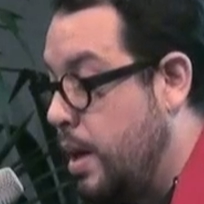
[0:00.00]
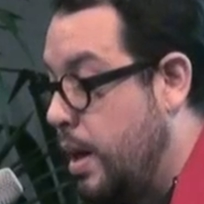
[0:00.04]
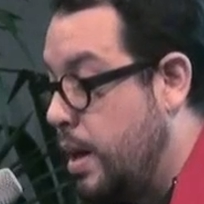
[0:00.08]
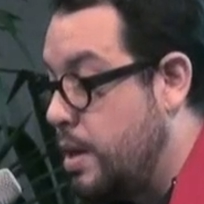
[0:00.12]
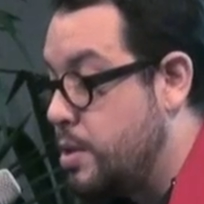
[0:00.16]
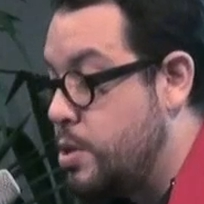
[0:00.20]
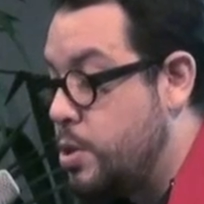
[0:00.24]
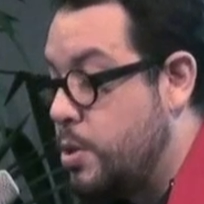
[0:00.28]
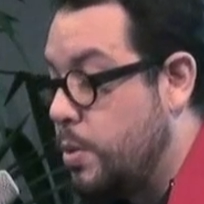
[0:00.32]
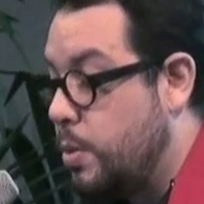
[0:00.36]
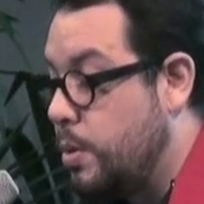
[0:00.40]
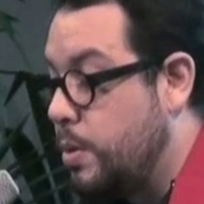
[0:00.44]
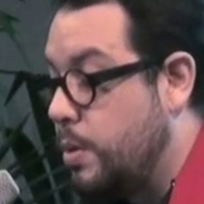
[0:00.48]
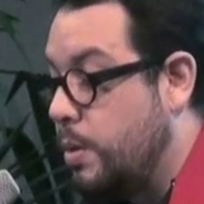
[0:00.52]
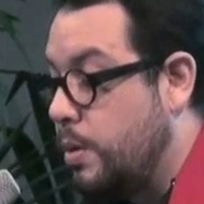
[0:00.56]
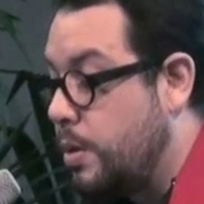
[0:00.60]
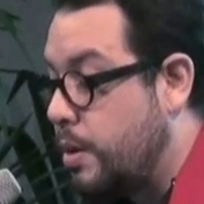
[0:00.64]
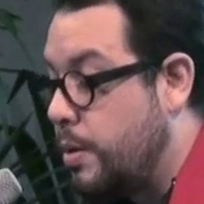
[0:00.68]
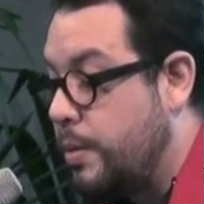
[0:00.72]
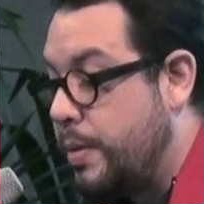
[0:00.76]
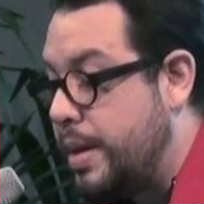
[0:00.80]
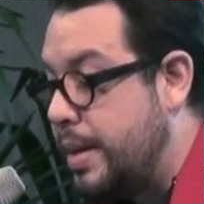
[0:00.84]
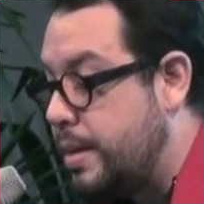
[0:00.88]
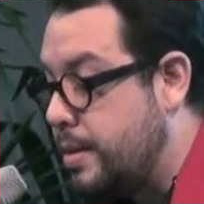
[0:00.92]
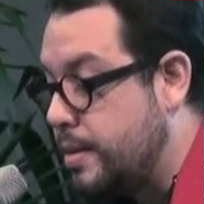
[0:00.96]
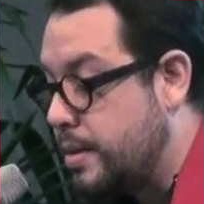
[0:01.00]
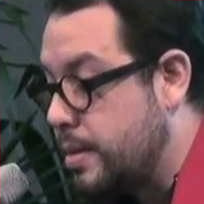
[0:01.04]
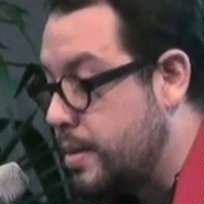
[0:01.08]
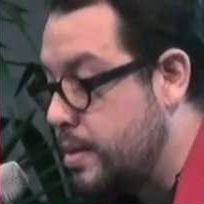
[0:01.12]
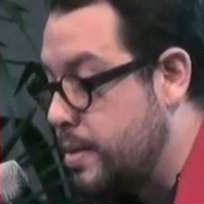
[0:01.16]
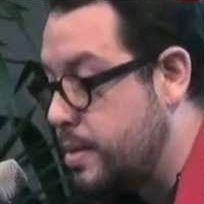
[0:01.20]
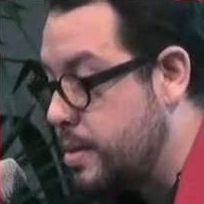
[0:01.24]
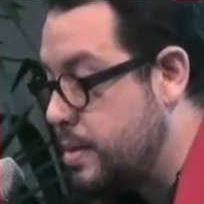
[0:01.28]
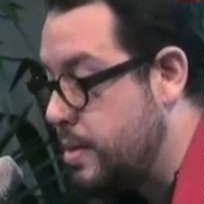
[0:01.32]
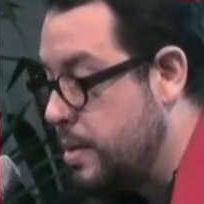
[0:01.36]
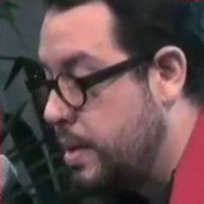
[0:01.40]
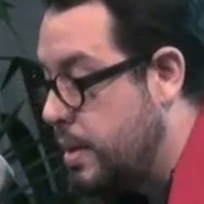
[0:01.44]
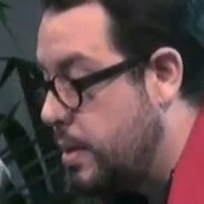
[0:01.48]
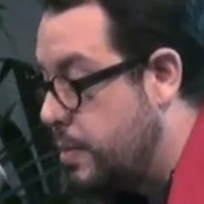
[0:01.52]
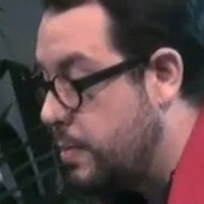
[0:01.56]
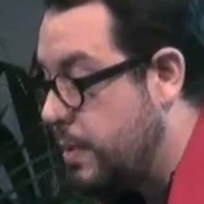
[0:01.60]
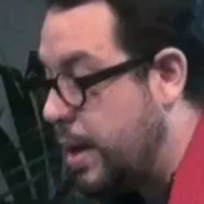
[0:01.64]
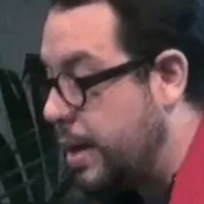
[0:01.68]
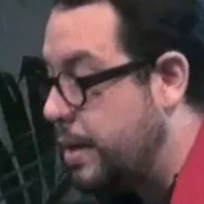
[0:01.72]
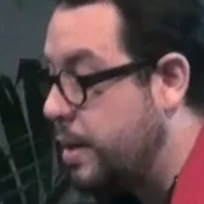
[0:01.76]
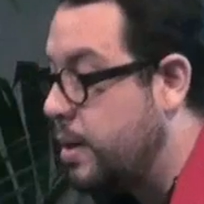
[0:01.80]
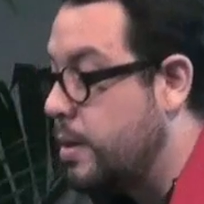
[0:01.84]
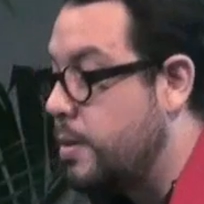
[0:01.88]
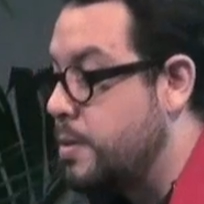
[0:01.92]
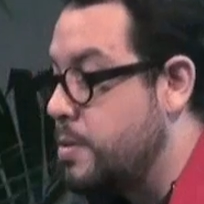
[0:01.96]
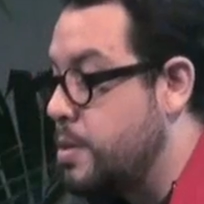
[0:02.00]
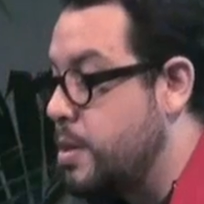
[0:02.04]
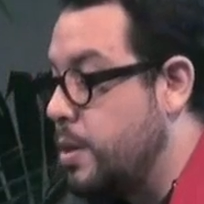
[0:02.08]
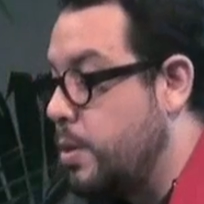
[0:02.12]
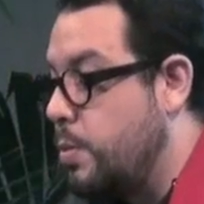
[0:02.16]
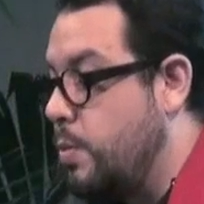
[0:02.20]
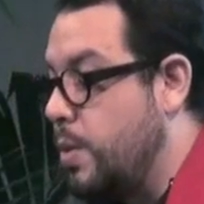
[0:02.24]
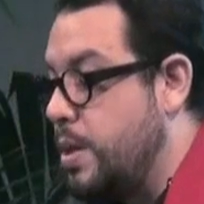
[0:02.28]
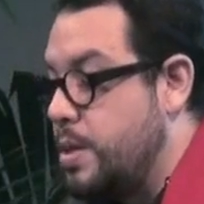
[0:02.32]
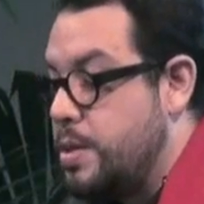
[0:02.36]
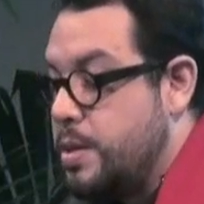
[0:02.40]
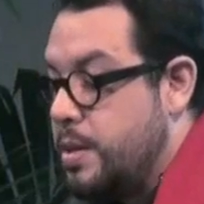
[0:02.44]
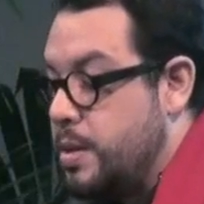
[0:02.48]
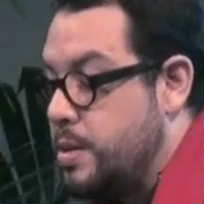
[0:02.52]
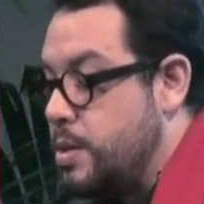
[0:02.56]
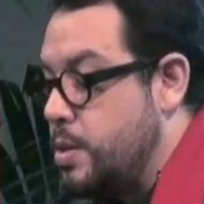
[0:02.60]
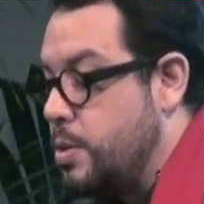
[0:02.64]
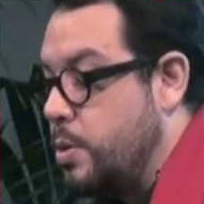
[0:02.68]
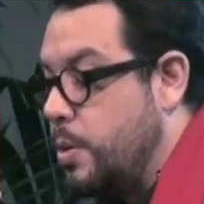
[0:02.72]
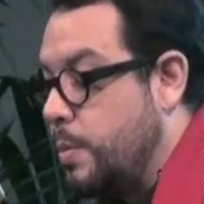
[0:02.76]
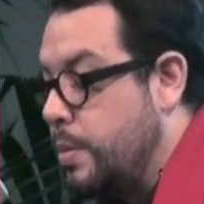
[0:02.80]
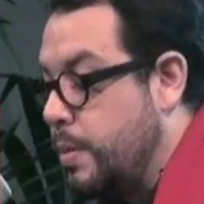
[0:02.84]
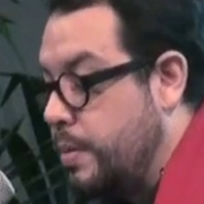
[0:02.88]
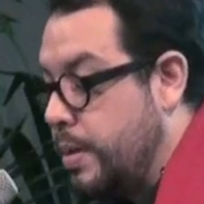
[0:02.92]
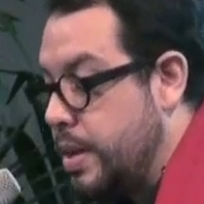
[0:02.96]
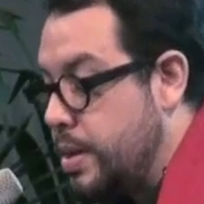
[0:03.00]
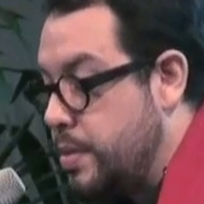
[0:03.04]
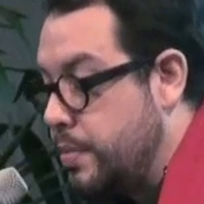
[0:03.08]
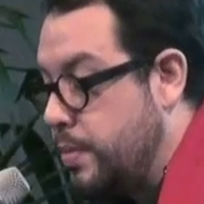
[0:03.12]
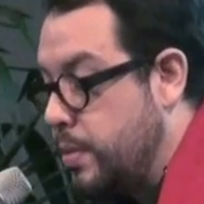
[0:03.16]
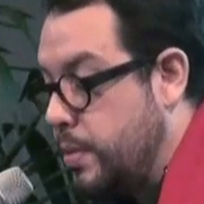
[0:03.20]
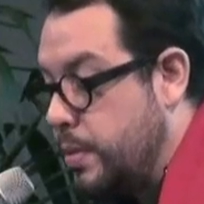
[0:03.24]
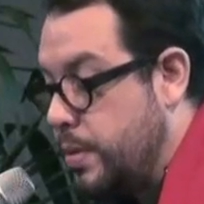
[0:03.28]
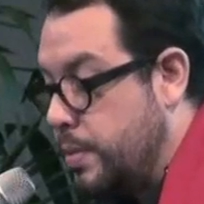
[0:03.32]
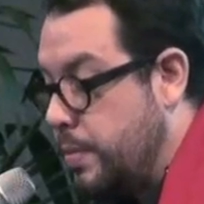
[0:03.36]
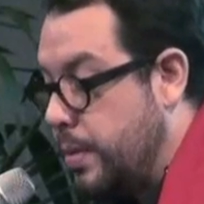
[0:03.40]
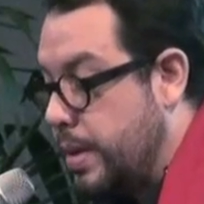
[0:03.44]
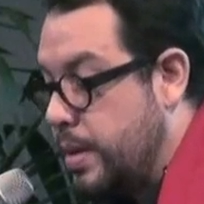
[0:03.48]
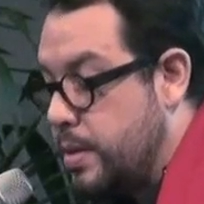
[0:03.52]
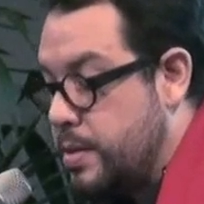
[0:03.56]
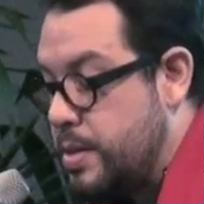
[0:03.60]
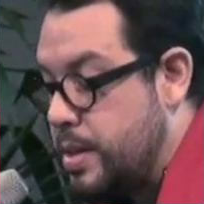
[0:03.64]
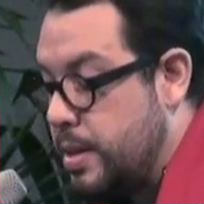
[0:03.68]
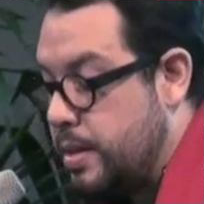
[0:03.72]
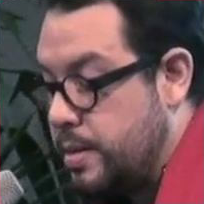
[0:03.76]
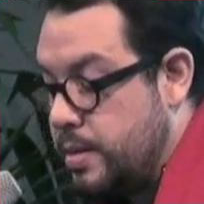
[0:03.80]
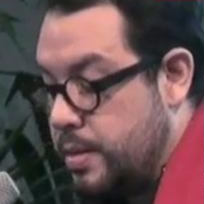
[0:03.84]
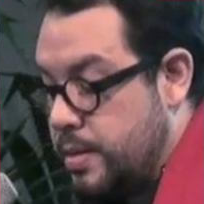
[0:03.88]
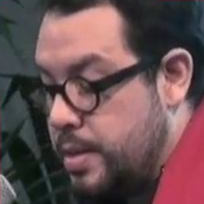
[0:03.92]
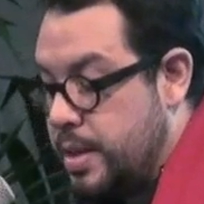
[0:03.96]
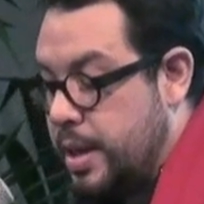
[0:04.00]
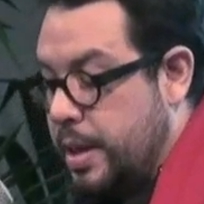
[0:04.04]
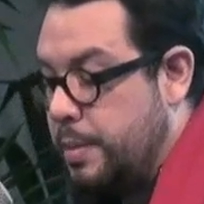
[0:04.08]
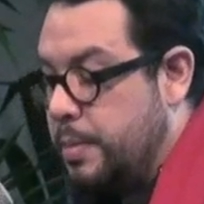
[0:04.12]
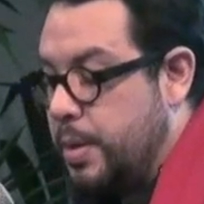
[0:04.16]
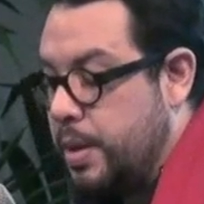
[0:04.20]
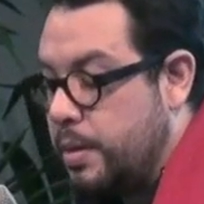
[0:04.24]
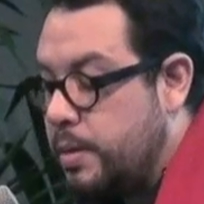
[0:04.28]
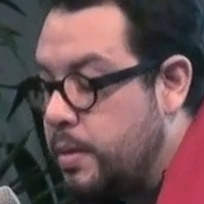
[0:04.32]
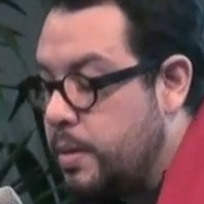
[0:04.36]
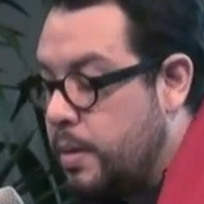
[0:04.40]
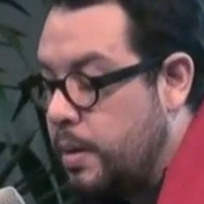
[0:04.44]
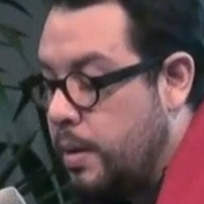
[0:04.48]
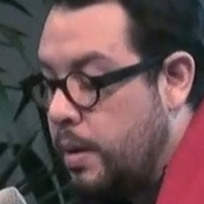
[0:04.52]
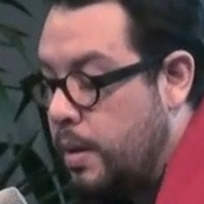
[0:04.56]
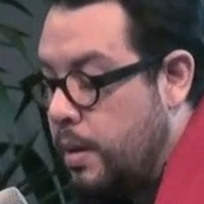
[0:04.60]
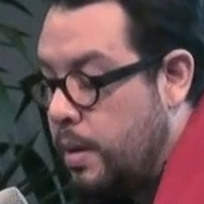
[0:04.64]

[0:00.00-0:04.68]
And so called critics writing consequential snobberies for the reader's entertainment